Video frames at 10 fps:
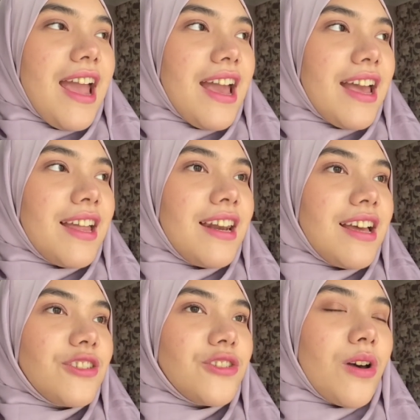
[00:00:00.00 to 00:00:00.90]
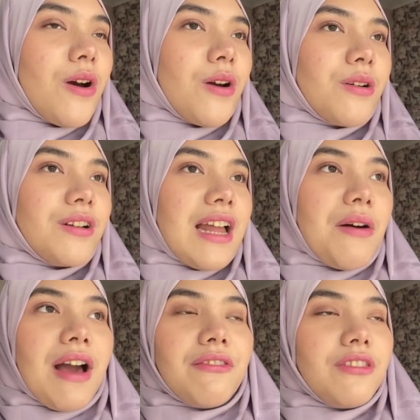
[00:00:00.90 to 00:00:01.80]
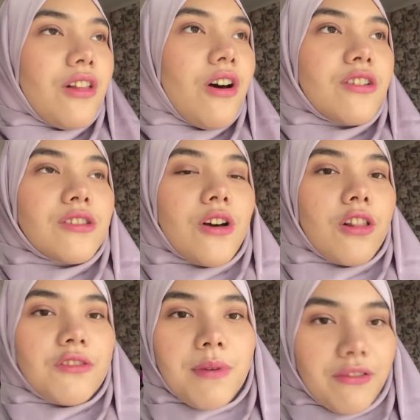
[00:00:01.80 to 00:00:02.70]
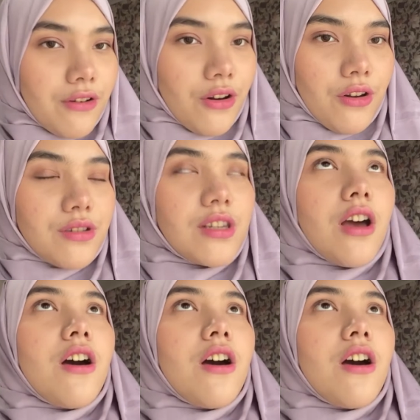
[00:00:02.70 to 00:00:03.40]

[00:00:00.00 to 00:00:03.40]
and so now I've lost all of my photos